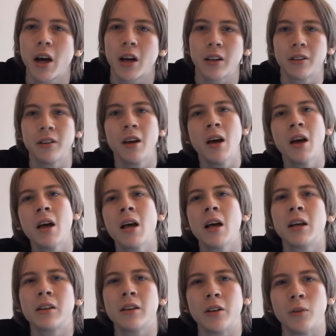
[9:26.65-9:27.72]
And
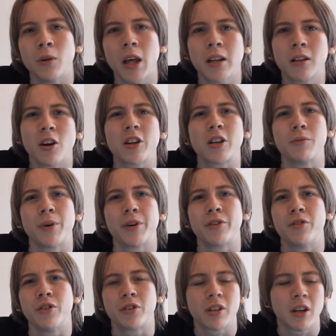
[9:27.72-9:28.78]
you know, like
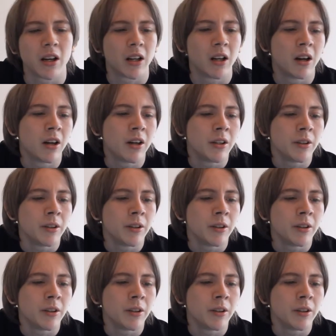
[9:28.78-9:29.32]
documentary style,